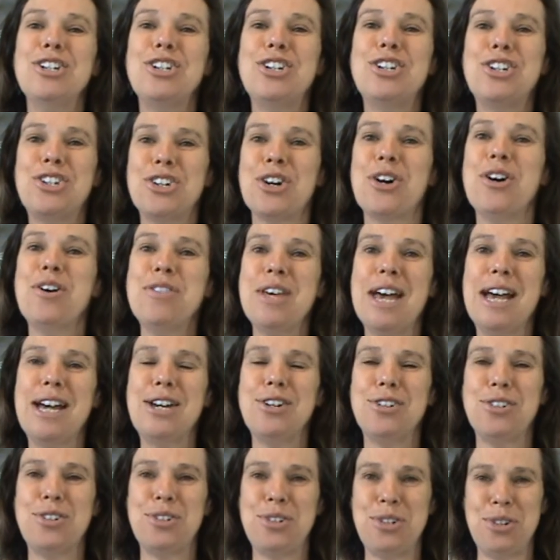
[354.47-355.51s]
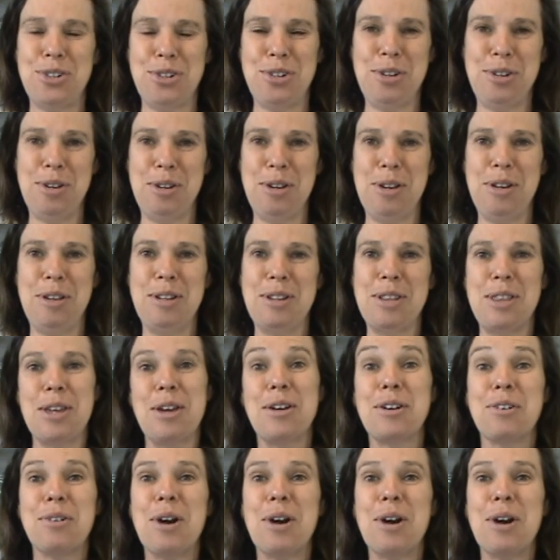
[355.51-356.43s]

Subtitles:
show that to the